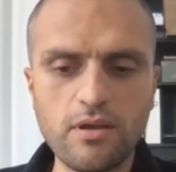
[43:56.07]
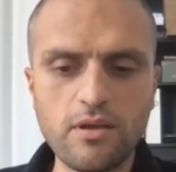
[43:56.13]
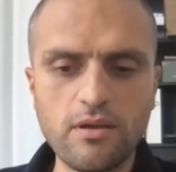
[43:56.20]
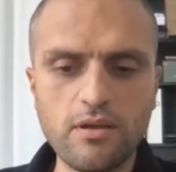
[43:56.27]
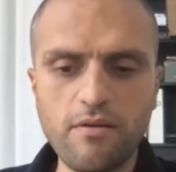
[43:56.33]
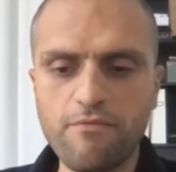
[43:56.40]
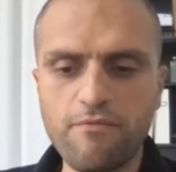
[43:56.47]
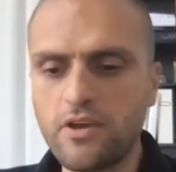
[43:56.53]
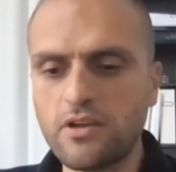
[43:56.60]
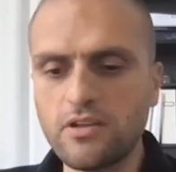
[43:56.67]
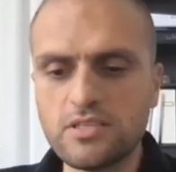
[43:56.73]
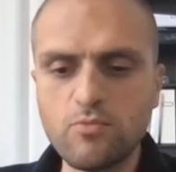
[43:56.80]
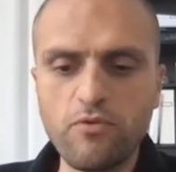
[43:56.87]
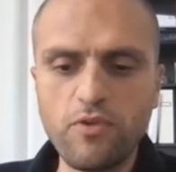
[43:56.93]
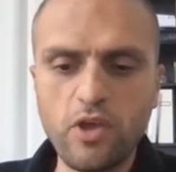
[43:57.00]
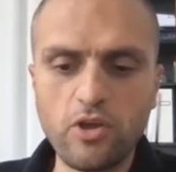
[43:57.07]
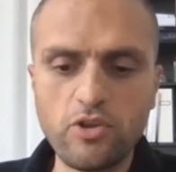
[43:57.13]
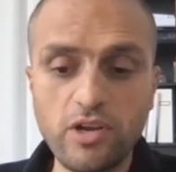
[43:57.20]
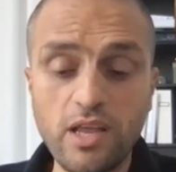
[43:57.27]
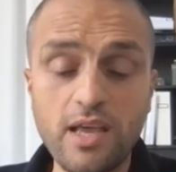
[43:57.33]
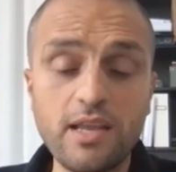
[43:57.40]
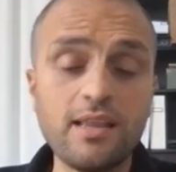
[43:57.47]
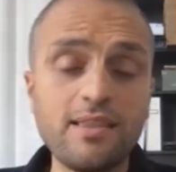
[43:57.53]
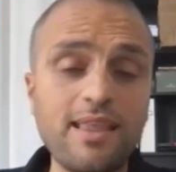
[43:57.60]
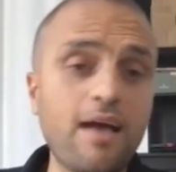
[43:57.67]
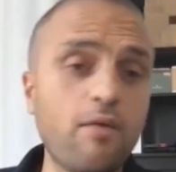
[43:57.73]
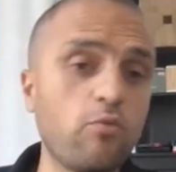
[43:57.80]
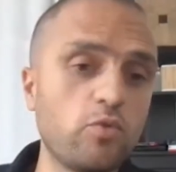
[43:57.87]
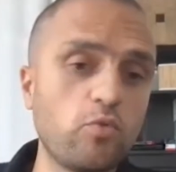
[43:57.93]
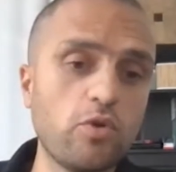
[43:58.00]
vehicles moving on the line, and that
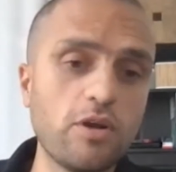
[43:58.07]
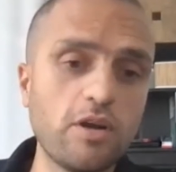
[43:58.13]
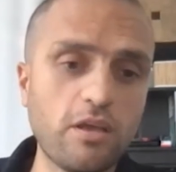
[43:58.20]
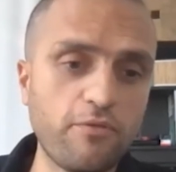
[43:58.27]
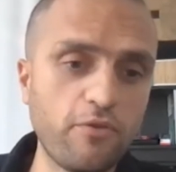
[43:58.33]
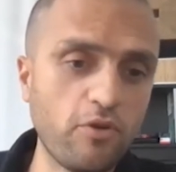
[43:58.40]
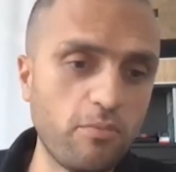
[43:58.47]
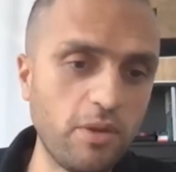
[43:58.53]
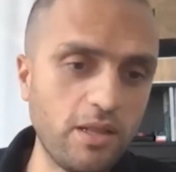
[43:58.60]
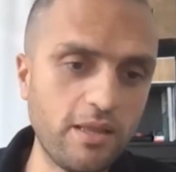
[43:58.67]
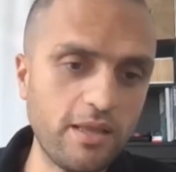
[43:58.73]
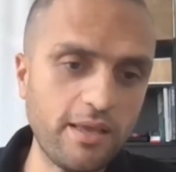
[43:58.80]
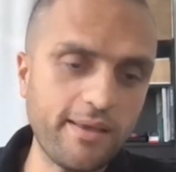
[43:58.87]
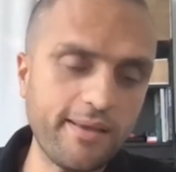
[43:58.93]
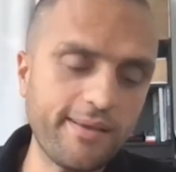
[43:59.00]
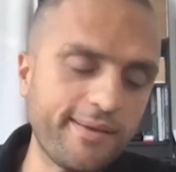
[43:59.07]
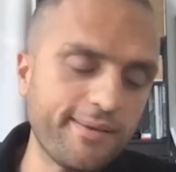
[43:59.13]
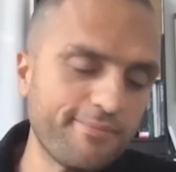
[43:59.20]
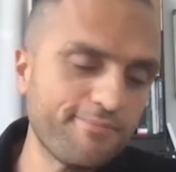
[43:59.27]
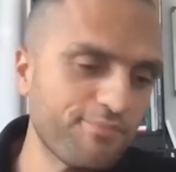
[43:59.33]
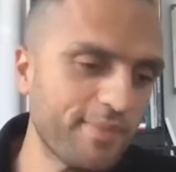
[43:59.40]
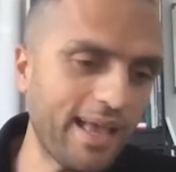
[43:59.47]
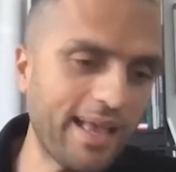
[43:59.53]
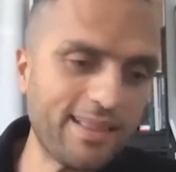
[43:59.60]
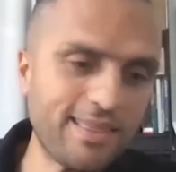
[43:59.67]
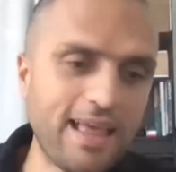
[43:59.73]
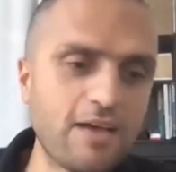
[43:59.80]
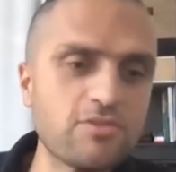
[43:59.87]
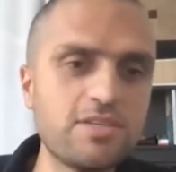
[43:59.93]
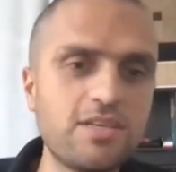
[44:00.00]
would work if you're building
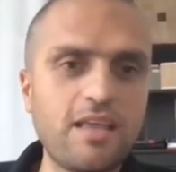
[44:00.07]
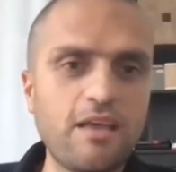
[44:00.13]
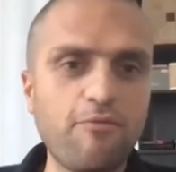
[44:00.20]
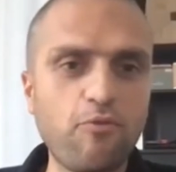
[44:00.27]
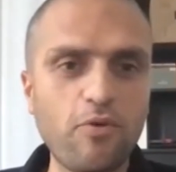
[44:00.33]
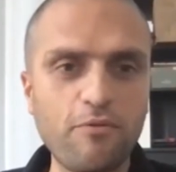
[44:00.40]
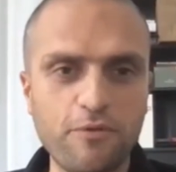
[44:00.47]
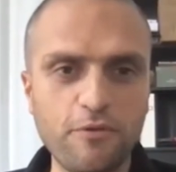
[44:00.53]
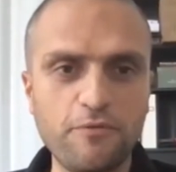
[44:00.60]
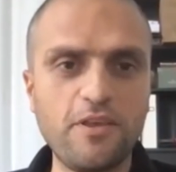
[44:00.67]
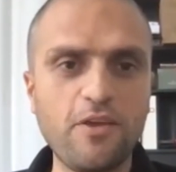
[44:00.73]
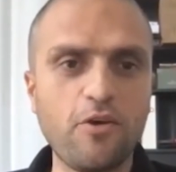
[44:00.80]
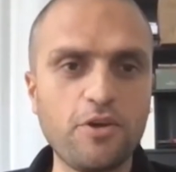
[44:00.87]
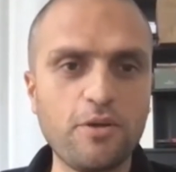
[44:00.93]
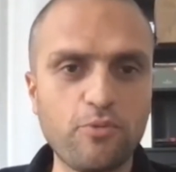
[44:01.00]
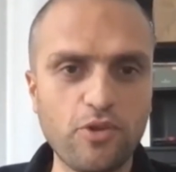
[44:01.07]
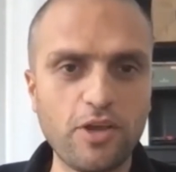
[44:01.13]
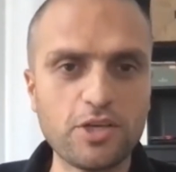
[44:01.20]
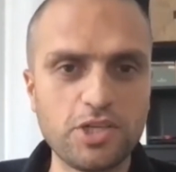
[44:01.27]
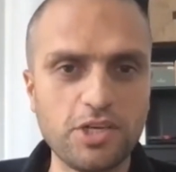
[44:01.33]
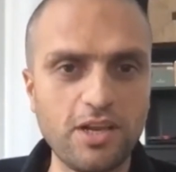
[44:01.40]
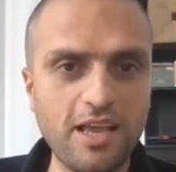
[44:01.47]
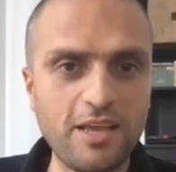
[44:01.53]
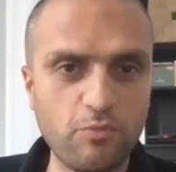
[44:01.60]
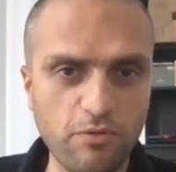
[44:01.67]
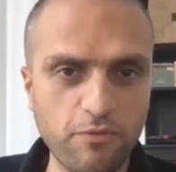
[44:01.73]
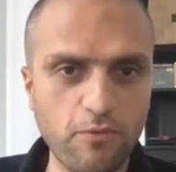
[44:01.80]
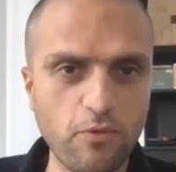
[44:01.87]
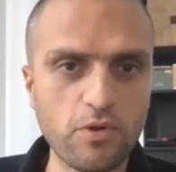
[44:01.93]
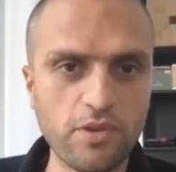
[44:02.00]
1,000 F-150 on a production line with
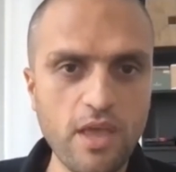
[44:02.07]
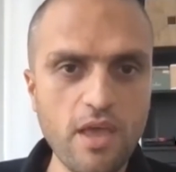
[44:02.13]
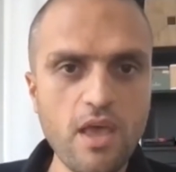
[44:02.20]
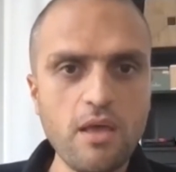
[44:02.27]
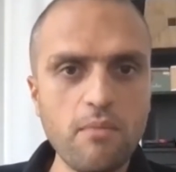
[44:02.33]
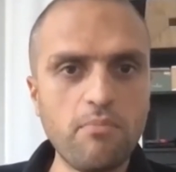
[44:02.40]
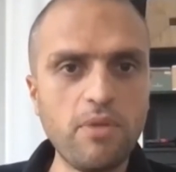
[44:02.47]
Ford. But